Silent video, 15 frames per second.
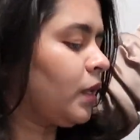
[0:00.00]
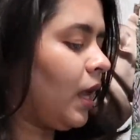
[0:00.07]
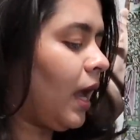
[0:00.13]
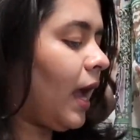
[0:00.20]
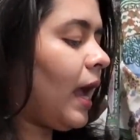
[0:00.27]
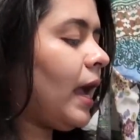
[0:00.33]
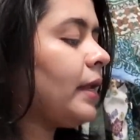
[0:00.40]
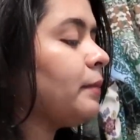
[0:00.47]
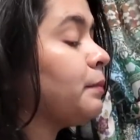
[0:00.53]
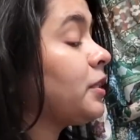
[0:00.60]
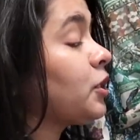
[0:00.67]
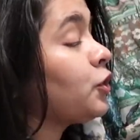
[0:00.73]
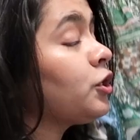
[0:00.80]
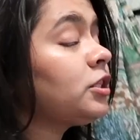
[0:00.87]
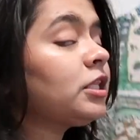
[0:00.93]
And but the
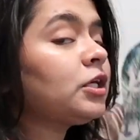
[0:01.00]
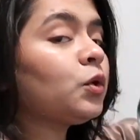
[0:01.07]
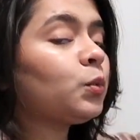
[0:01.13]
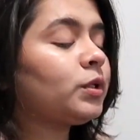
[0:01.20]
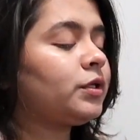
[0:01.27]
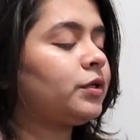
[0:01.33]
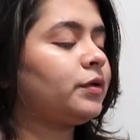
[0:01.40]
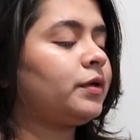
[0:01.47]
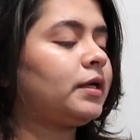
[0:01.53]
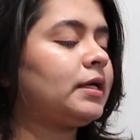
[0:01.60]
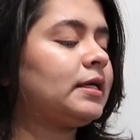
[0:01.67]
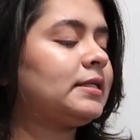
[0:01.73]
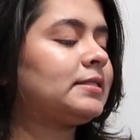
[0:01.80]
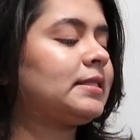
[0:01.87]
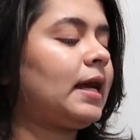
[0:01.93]
good thing over here
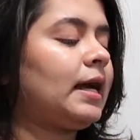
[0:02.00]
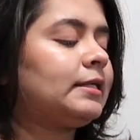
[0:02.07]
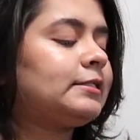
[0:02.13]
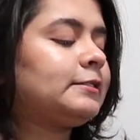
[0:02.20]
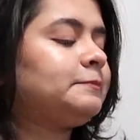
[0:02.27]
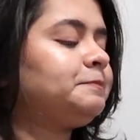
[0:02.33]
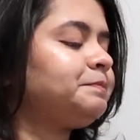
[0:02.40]
is that